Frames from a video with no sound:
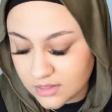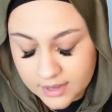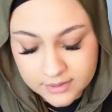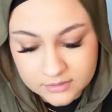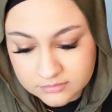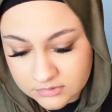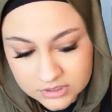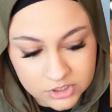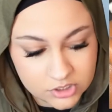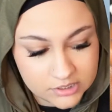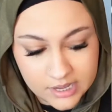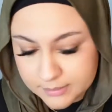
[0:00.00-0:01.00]
Like,
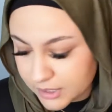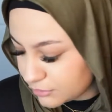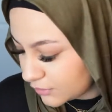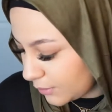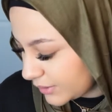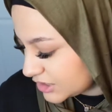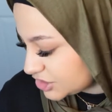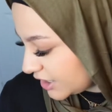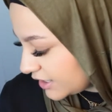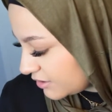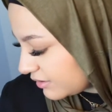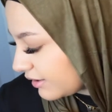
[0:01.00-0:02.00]
literally, I'm not throwing
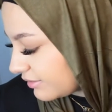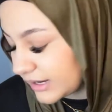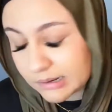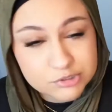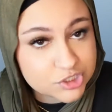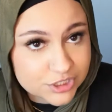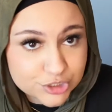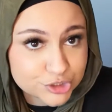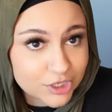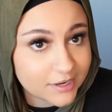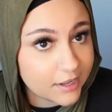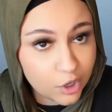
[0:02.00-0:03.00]
shade or nothing, I'm just
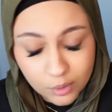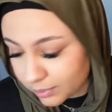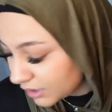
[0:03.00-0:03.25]
trying to help.